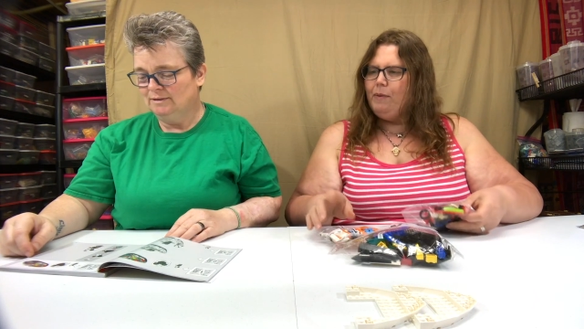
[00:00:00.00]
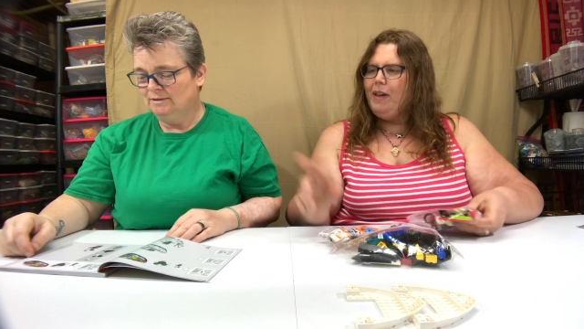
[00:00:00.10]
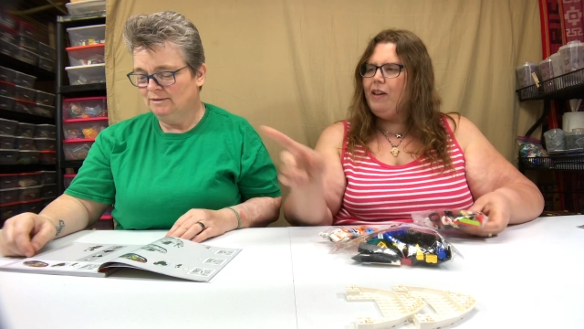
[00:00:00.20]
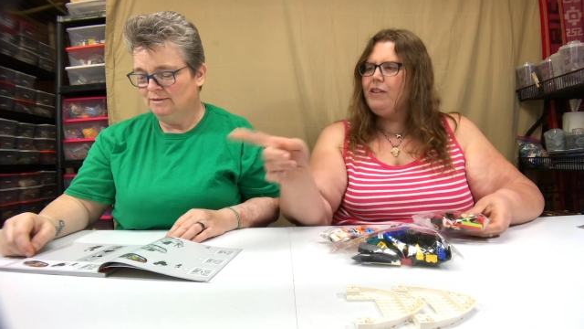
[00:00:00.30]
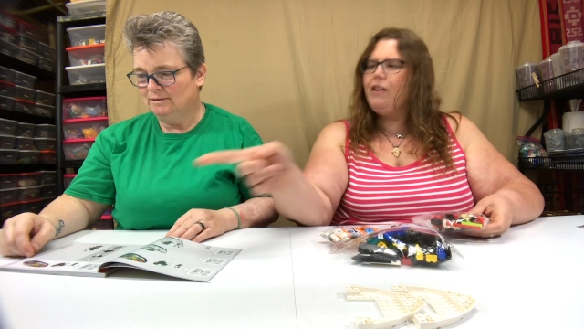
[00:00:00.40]

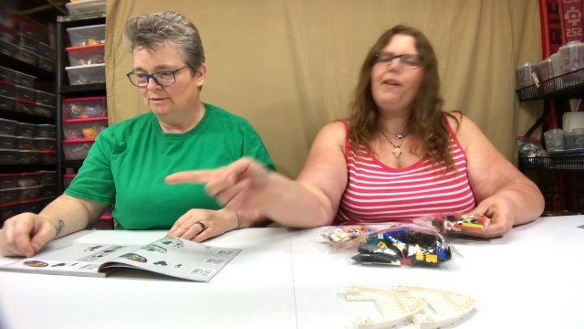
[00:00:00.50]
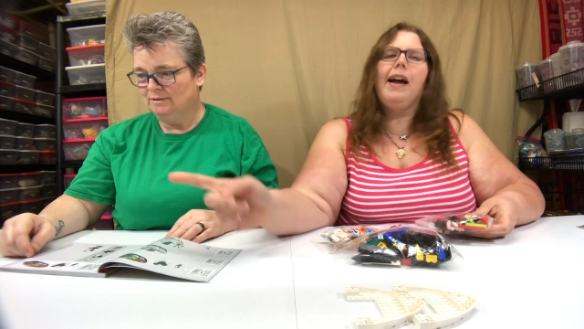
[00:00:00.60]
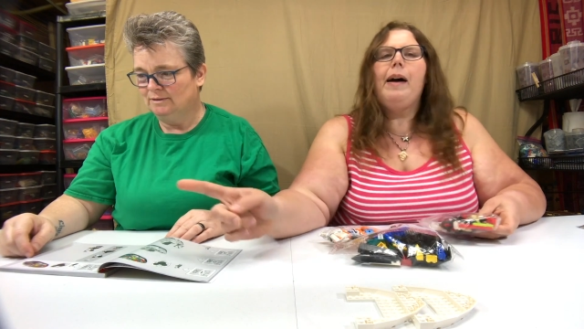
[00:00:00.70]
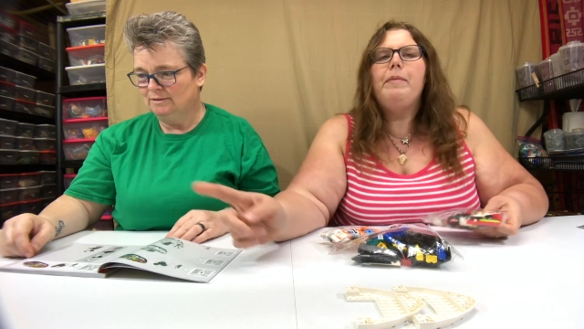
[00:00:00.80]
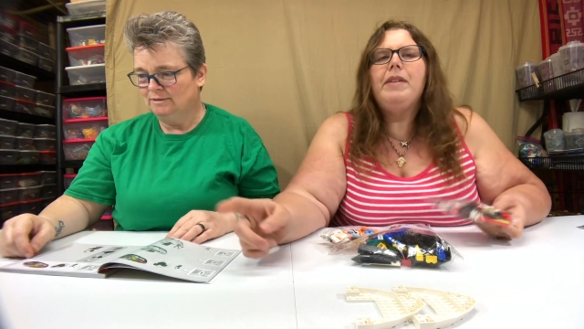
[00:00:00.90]
Speaker 1: We also
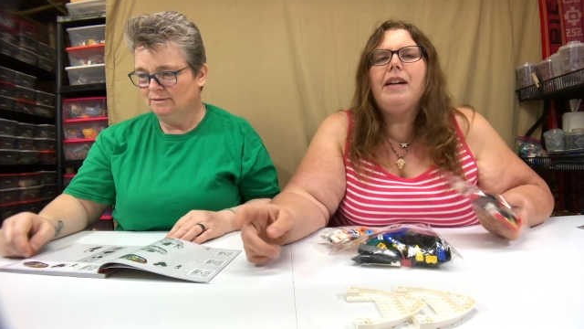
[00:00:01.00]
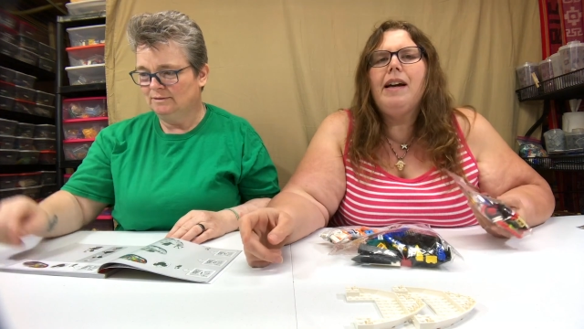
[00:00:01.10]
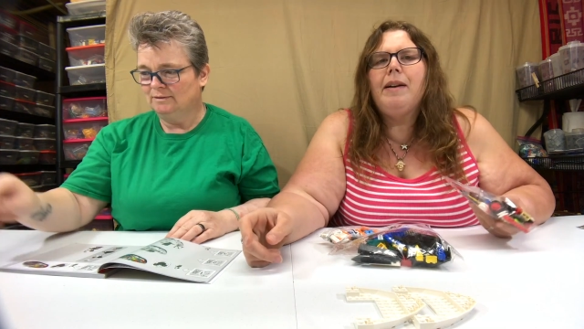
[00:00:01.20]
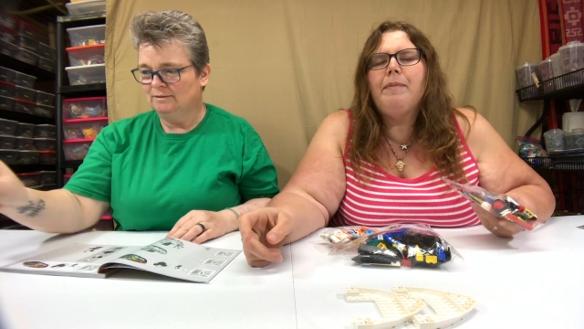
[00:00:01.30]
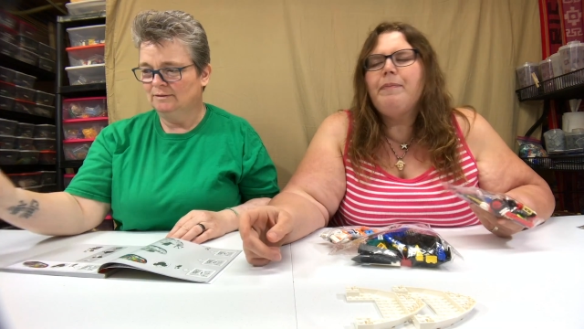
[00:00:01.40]
grabbed
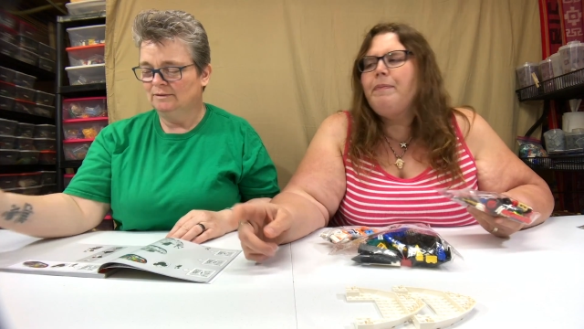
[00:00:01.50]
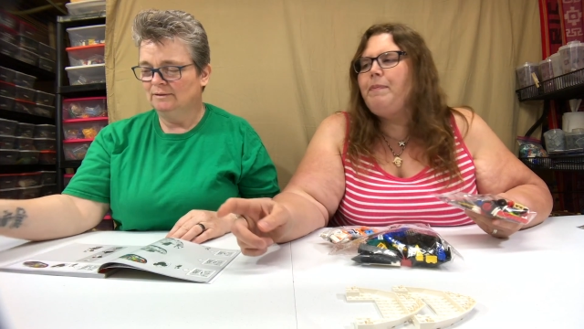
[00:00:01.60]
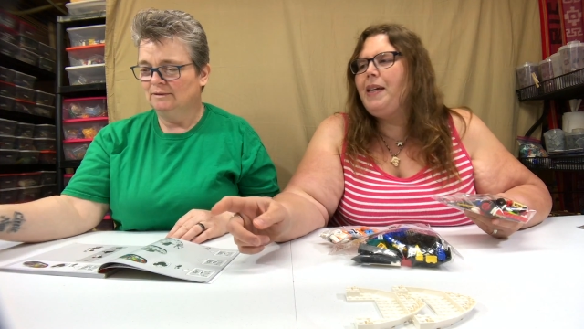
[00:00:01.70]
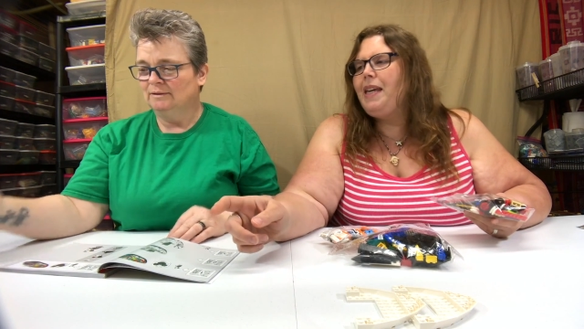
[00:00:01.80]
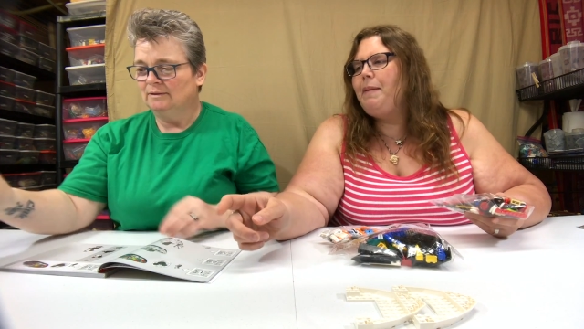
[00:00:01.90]
um,
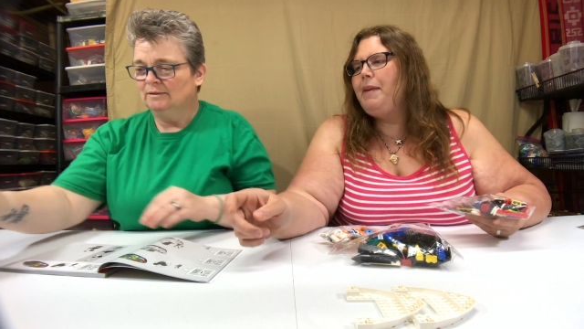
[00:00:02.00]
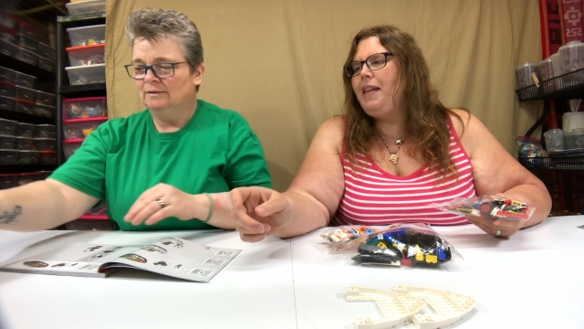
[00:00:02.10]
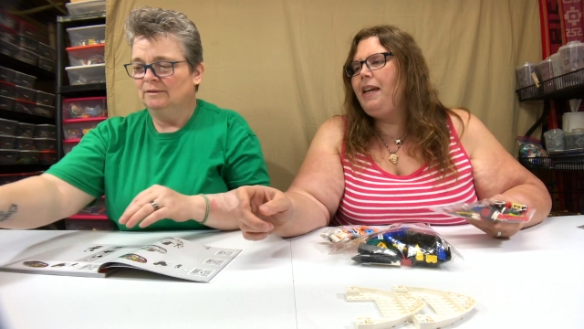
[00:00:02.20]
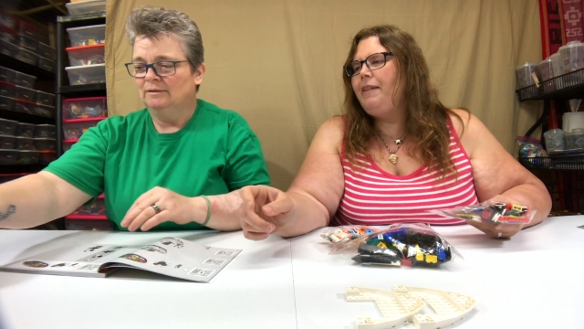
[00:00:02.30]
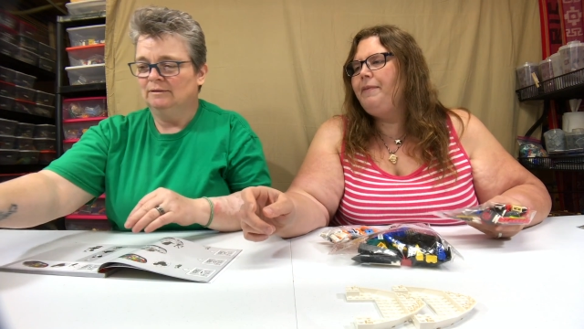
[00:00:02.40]
Mickey and
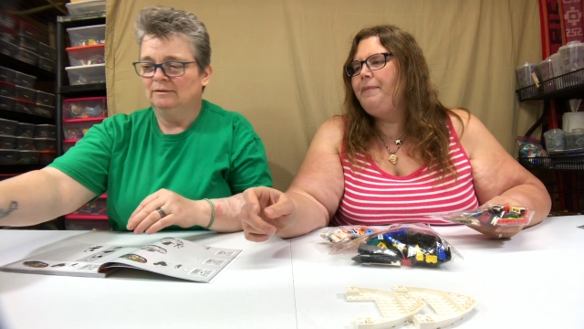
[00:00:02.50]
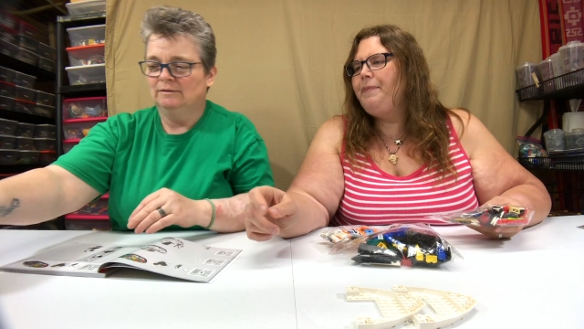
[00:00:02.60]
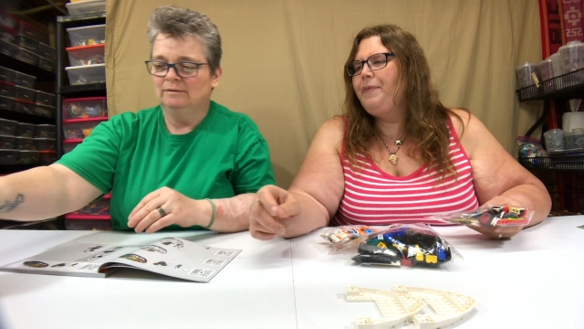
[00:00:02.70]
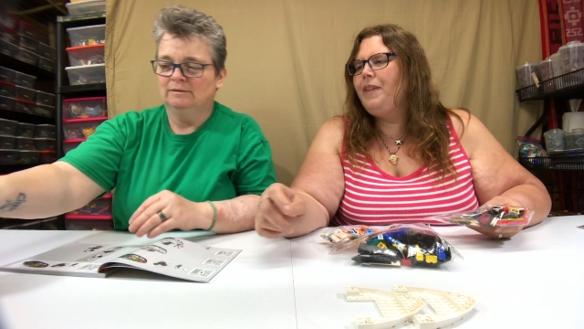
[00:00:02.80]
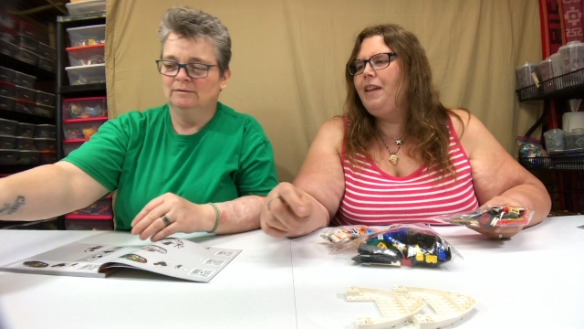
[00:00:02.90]
Minnie
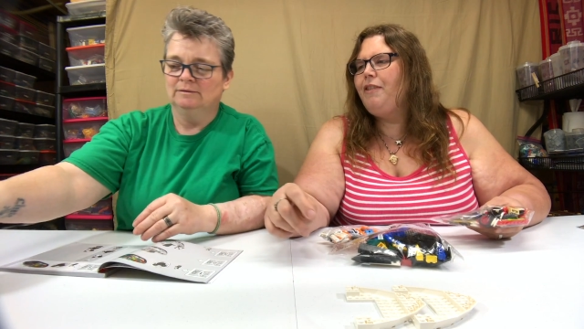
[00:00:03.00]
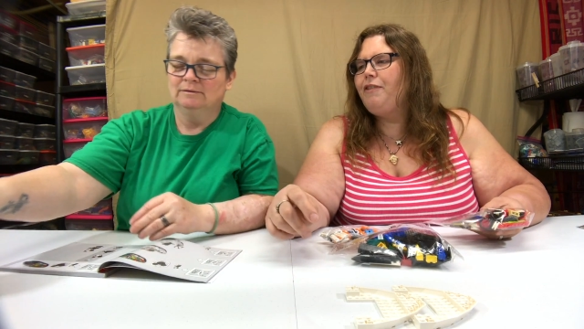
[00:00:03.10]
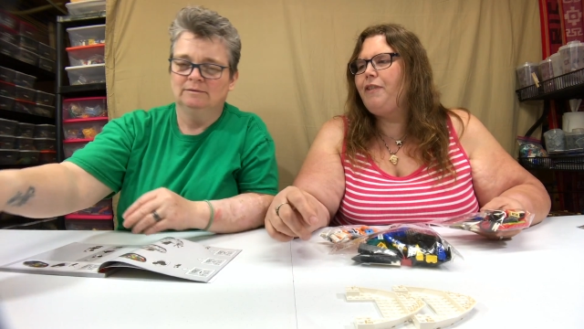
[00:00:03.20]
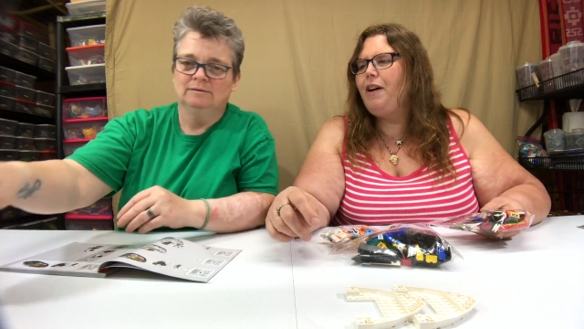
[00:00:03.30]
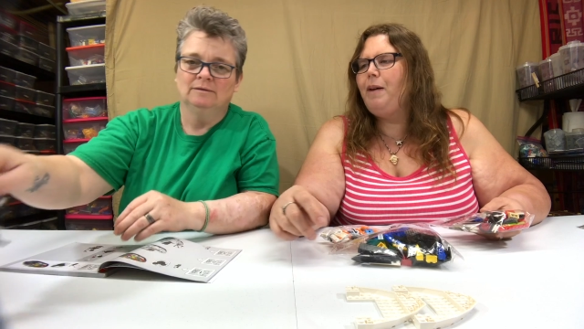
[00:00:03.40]

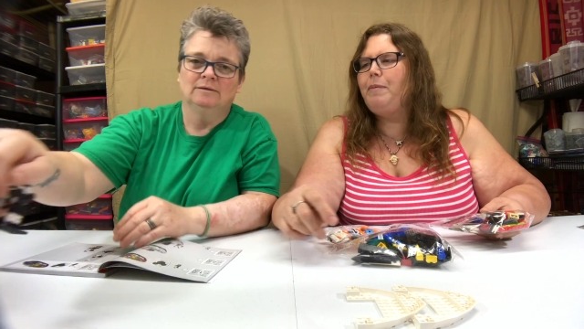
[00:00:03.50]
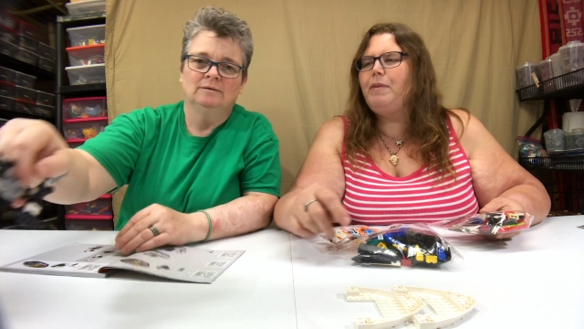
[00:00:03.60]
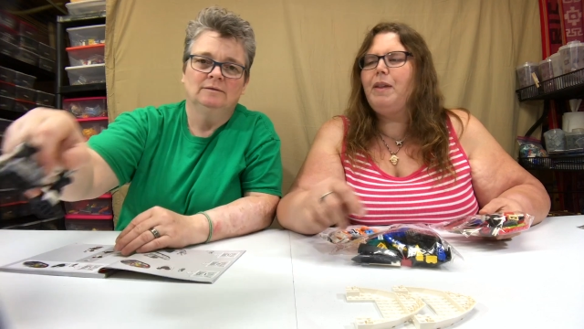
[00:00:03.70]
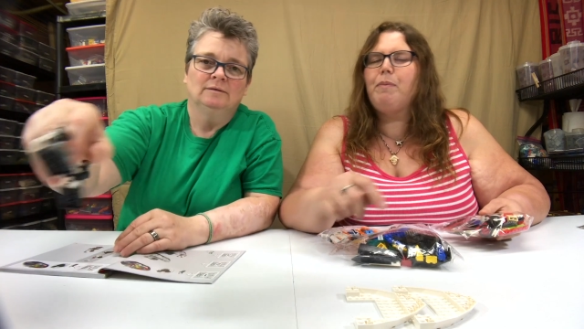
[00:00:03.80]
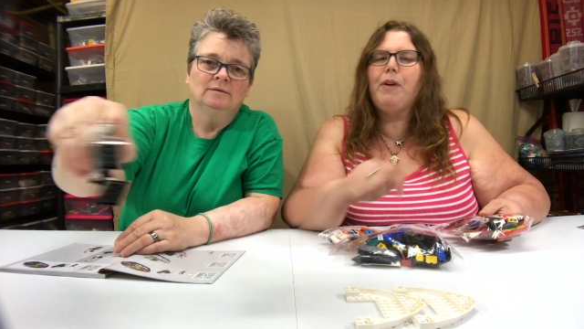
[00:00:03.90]

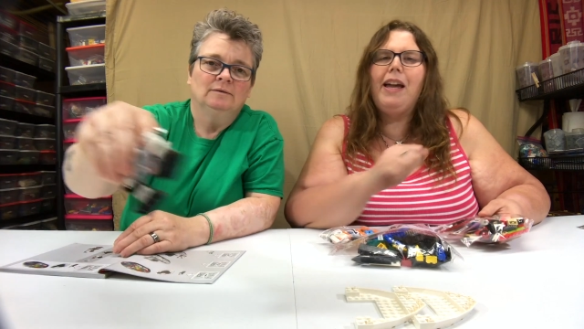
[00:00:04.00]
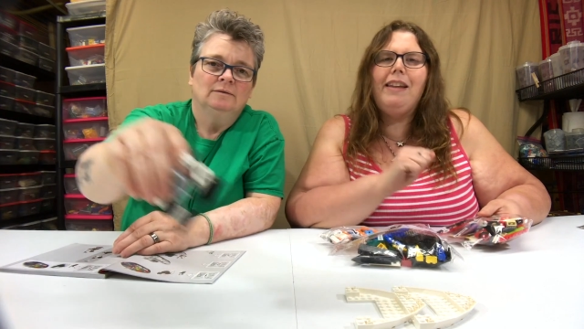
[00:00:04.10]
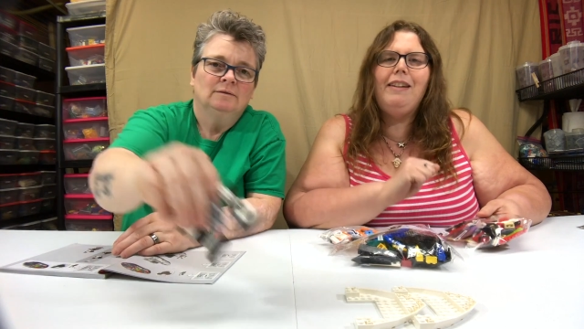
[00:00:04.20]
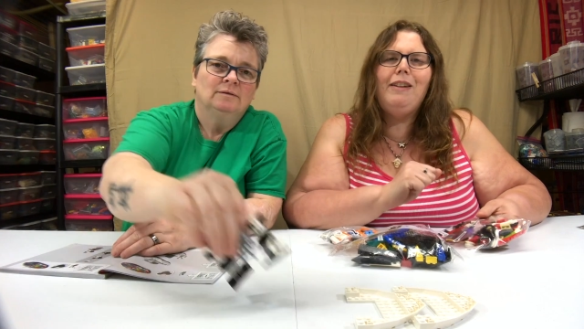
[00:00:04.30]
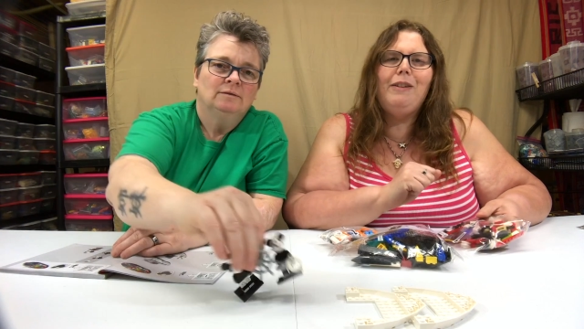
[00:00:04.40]
from the
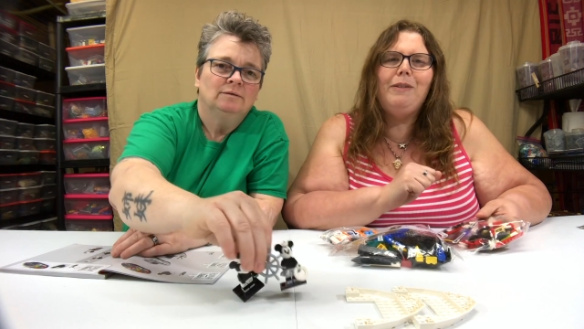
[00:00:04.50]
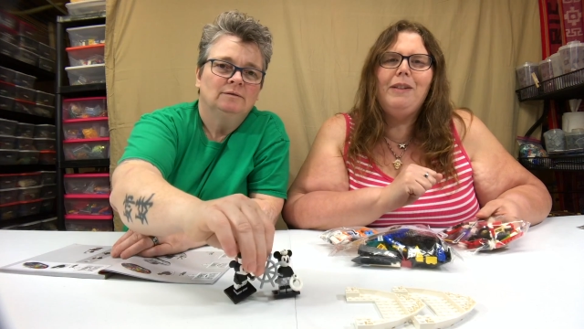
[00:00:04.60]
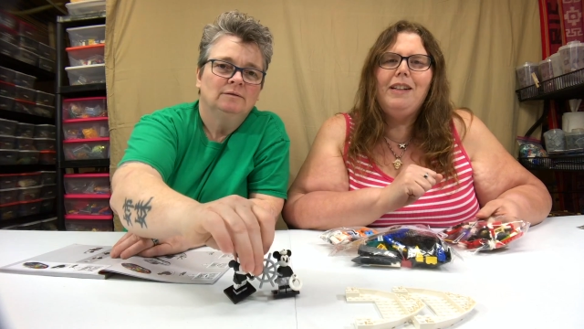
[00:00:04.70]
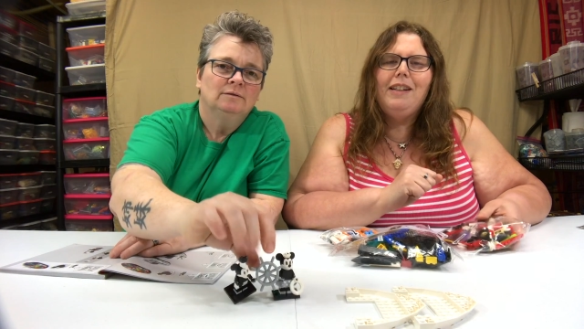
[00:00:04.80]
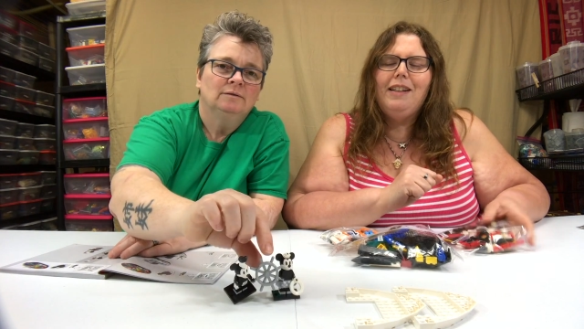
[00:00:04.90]
brand new